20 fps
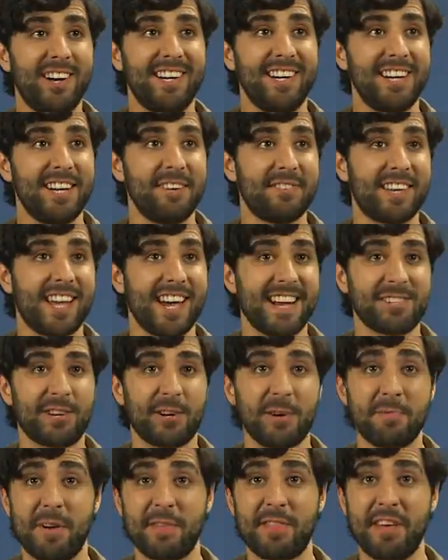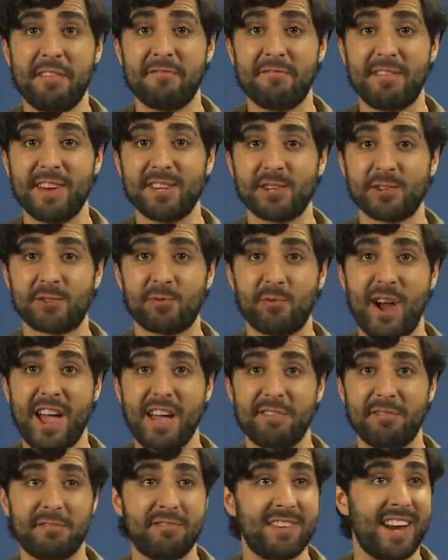have you guys heard about that vicious
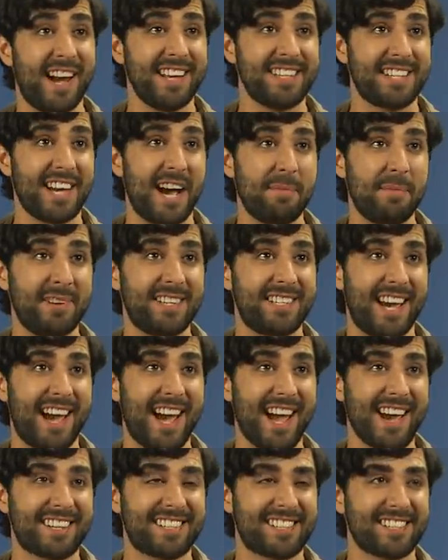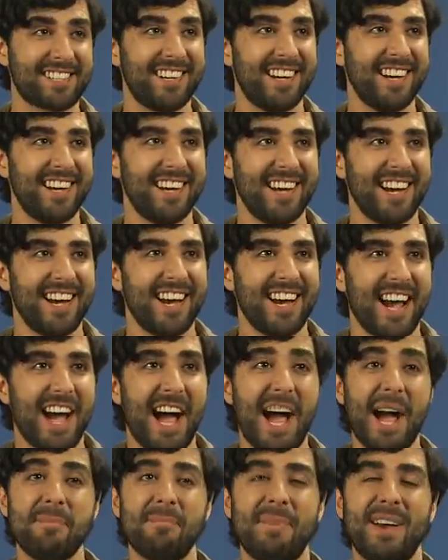wave of nighttime attacks?
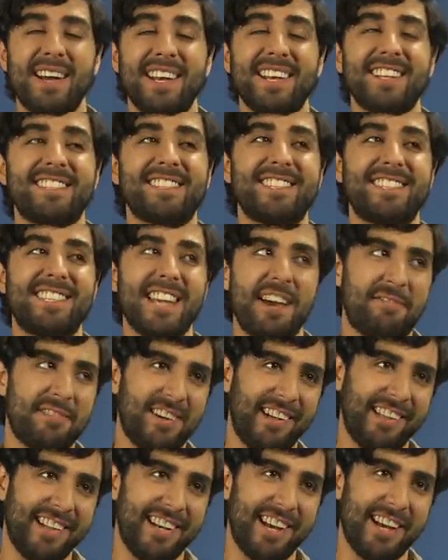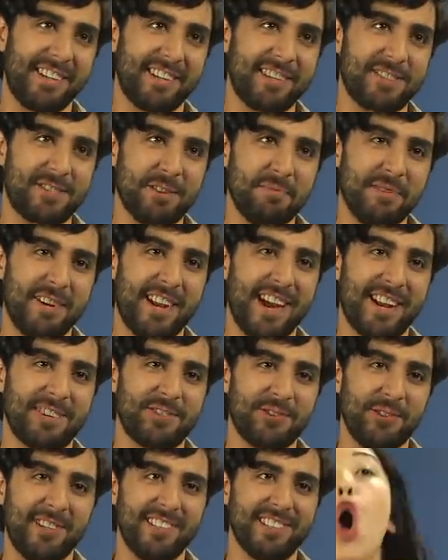I bet it's definitely nothing
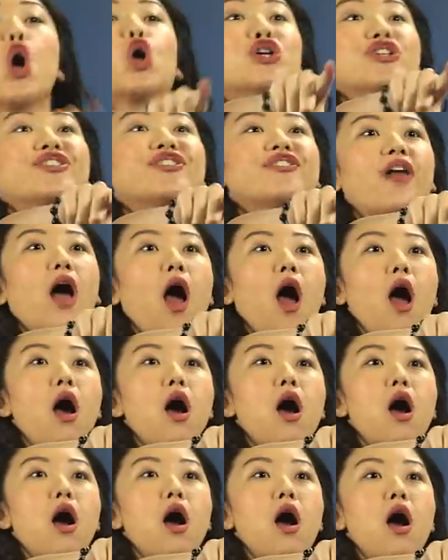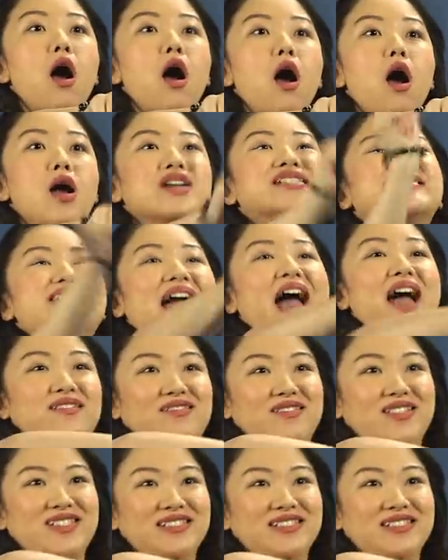supernatural. Ursula! Yes.